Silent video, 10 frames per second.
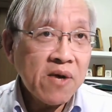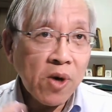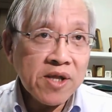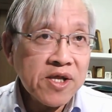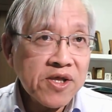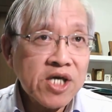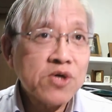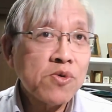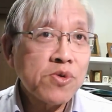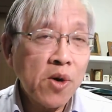one of the things
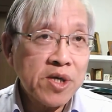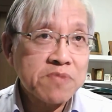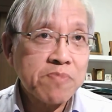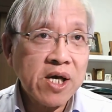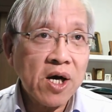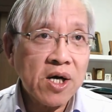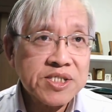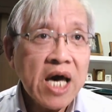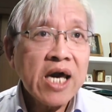you'll notice, because